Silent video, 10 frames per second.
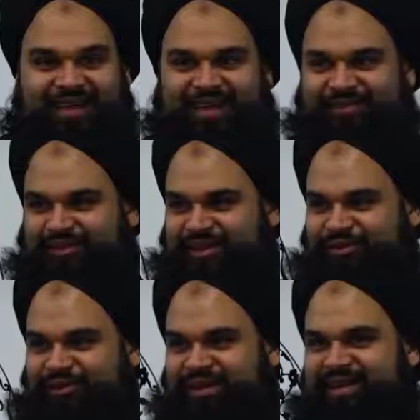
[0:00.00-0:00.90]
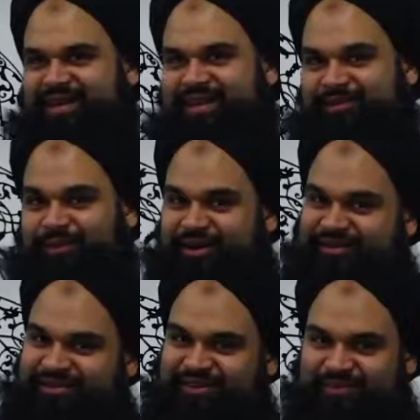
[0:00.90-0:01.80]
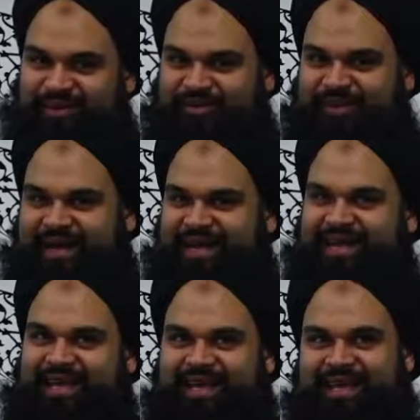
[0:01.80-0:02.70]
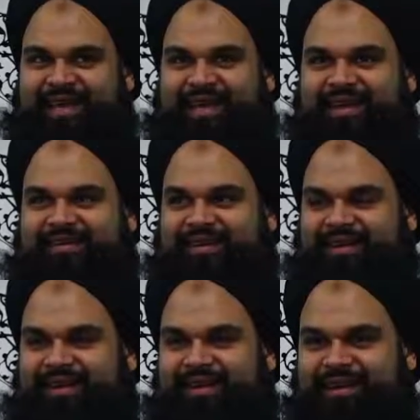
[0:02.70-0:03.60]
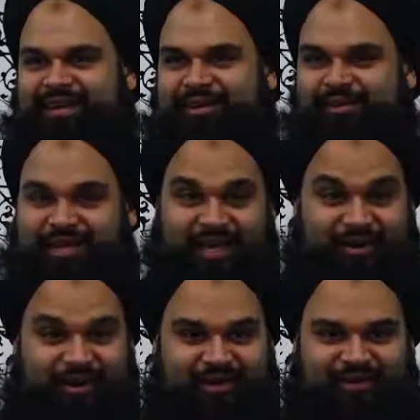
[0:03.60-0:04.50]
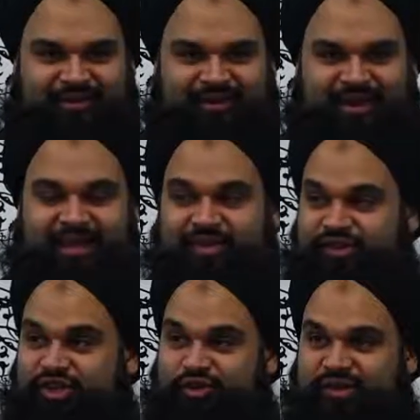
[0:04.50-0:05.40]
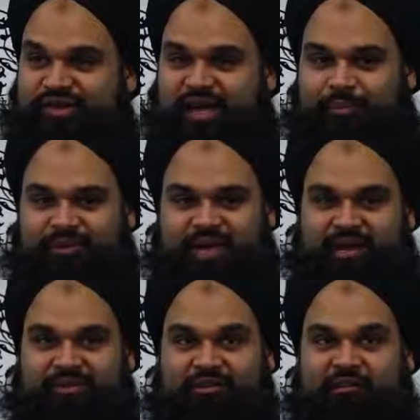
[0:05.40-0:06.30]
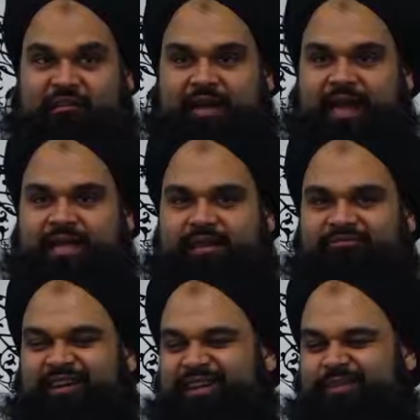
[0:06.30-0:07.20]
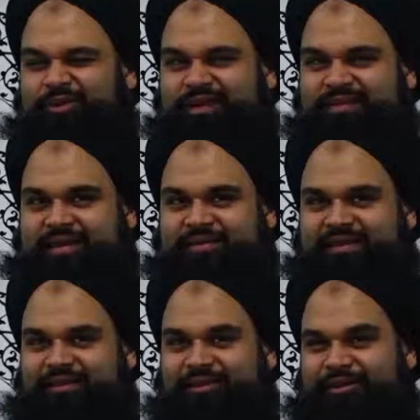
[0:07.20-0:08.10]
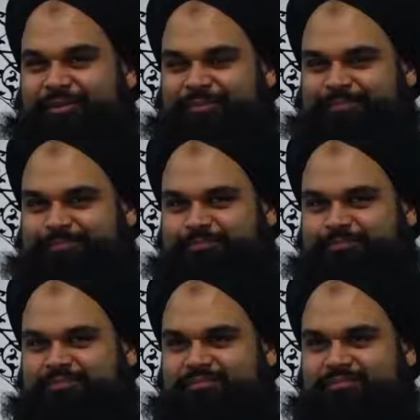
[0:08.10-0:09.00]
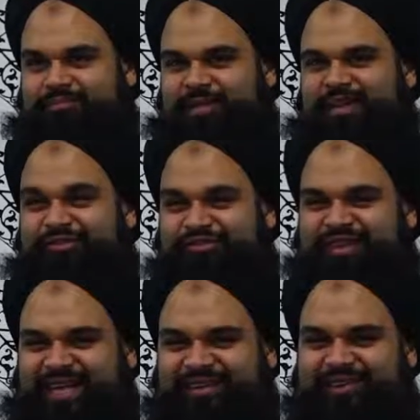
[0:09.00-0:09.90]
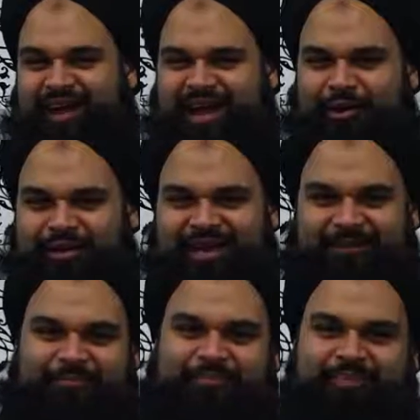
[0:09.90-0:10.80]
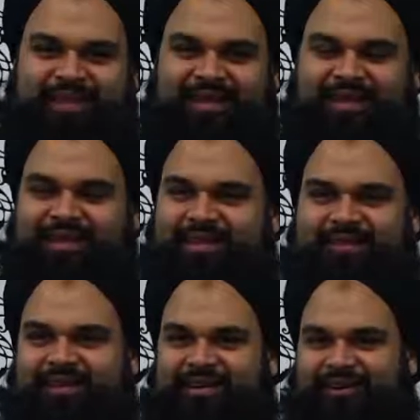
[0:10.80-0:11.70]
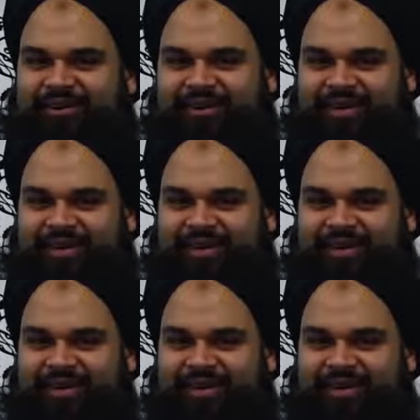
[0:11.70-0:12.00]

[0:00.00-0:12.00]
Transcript: And so they do it, and the water still smells bad. He's like, take out another 100. So you do this a couple of times, and then finally Maulana Sahib is like, look, did you take the dog out yet? They're like, no.